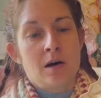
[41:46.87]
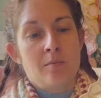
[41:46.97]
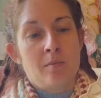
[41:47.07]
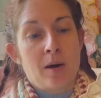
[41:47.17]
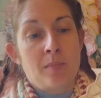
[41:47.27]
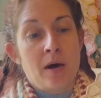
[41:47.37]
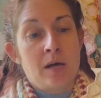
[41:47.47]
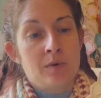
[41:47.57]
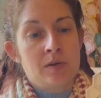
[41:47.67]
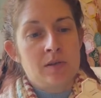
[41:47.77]
my
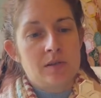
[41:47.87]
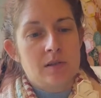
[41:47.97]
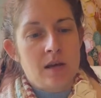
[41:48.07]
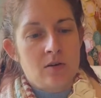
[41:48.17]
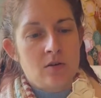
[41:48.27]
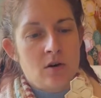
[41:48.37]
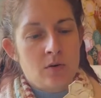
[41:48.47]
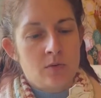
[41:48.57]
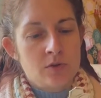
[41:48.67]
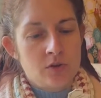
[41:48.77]
papers, and I
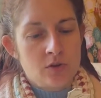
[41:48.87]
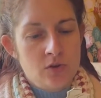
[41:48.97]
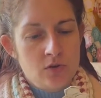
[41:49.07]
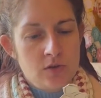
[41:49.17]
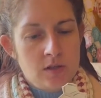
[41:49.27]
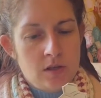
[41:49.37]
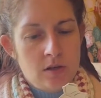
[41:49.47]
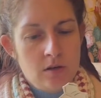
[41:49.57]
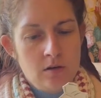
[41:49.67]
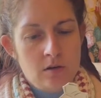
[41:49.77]
was
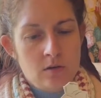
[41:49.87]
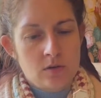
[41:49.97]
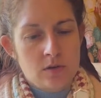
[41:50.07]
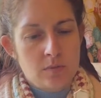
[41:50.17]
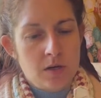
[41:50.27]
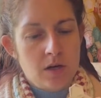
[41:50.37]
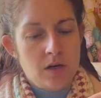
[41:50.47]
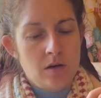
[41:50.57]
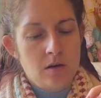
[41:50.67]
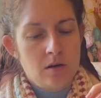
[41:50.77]
using, it looks to
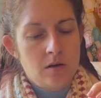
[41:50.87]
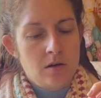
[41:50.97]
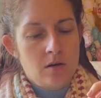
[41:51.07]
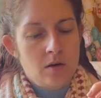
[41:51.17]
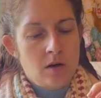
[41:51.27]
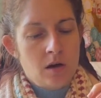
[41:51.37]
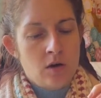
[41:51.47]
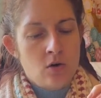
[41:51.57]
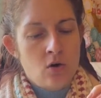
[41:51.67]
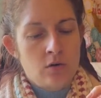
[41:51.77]
be a
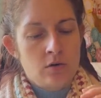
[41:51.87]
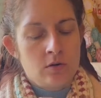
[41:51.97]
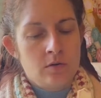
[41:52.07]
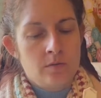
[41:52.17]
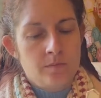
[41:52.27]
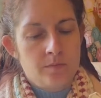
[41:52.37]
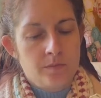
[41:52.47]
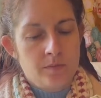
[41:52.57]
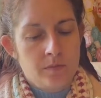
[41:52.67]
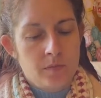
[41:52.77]
cotton
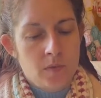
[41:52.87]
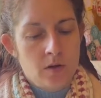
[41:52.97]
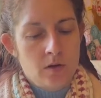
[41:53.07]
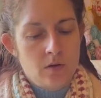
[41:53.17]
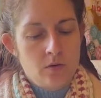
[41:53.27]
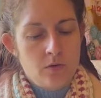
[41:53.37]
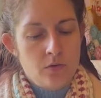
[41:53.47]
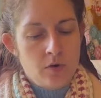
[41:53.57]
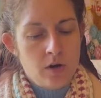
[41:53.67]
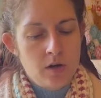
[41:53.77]

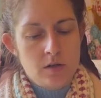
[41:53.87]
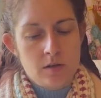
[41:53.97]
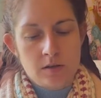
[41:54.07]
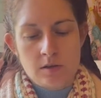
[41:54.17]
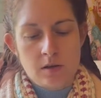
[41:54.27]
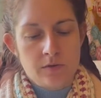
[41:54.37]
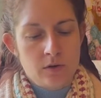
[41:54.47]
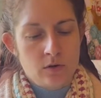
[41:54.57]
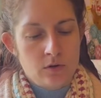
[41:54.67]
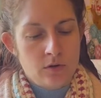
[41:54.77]
thread. This is definitely
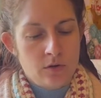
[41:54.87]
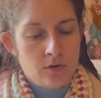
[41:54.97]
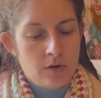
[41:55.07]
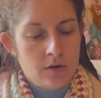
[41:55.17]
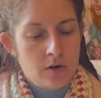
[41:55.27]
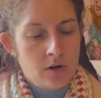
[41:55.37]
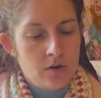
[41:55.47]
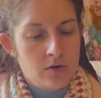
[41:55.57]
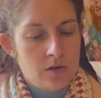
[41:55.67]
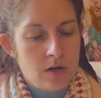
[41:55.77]
not the thread that I
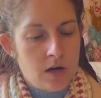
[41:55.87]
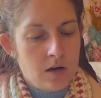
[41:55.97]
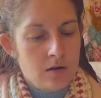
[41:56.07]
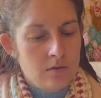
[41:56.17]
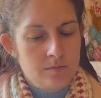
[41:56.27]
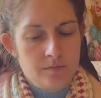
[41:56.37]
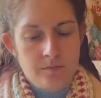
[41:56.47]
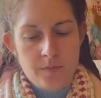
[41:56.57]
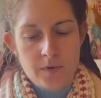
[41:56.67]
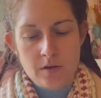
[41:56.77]
use now
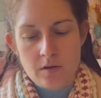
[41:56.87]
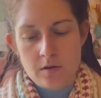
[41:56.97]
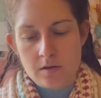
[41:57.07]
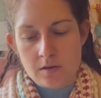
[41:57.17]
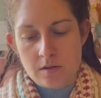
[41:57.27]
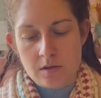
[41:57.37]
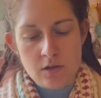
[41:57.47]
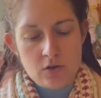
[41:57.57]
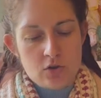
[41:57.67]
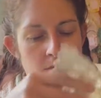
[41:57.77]
to stitch,